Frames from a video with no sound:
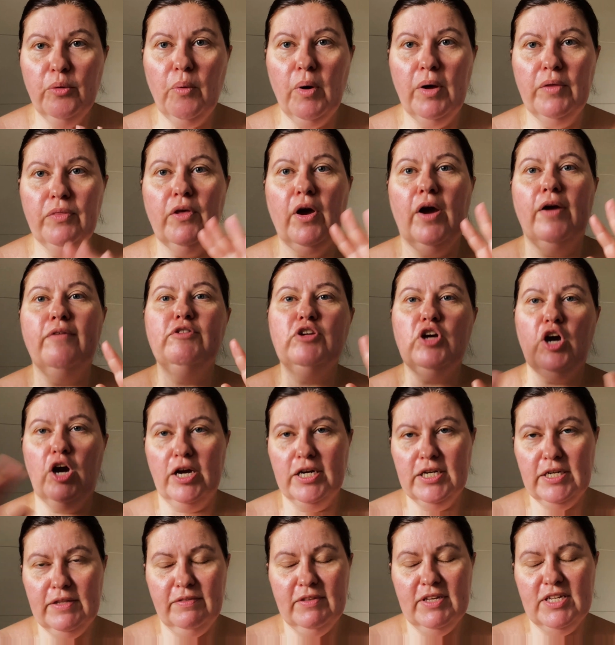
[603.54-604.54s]
one that I've
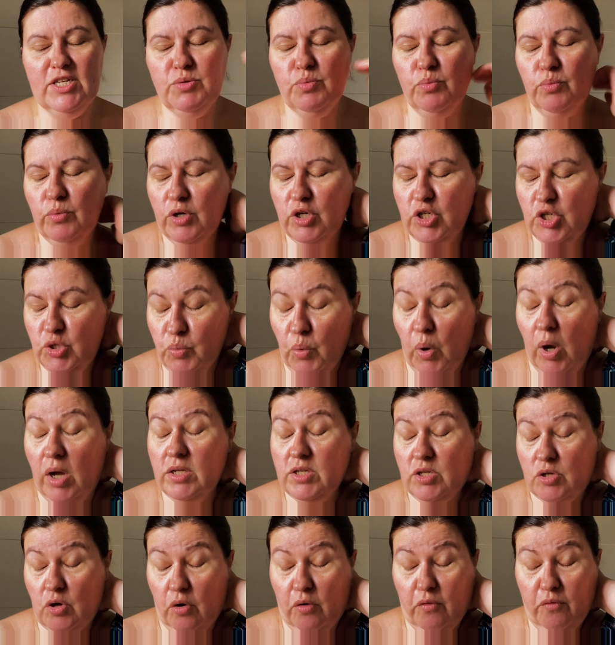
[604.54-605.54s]
tried and this
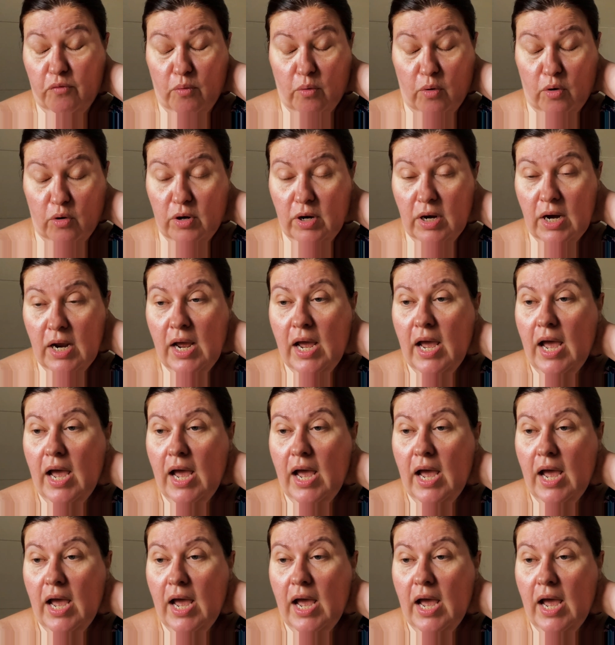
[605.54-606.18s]
Schwarzkopf one.